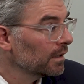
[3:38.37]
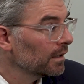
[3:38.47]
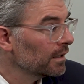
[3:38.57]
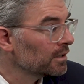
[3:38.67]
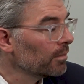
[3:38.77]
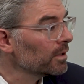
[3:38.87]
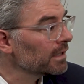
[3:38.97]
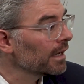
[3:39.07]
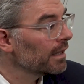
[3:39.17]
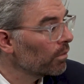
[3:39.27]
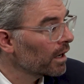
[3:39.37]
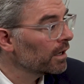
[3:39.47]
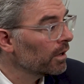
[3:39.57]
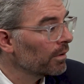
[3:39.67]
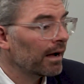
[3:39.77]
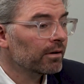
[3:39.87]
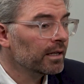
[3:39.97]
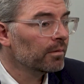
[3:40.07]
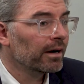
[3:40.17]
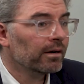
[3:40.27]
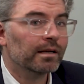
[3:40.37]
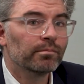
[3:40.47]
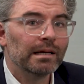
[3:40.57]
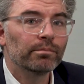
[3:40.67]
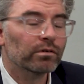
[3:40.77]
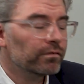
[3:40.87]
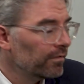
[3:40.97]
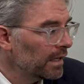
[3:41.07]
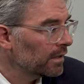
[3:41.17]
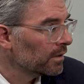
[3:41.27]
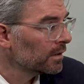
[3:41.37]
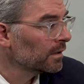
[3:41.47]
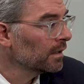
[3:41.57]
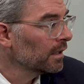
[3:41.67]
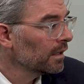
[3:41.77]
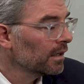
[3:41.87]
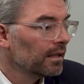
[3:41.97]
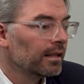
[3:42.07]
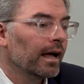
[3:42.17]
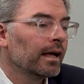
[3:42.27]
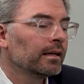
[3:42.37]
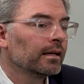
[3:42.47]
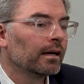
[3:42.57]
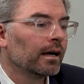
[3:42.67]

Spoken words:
It's almost like they want to know, how do the American people feel that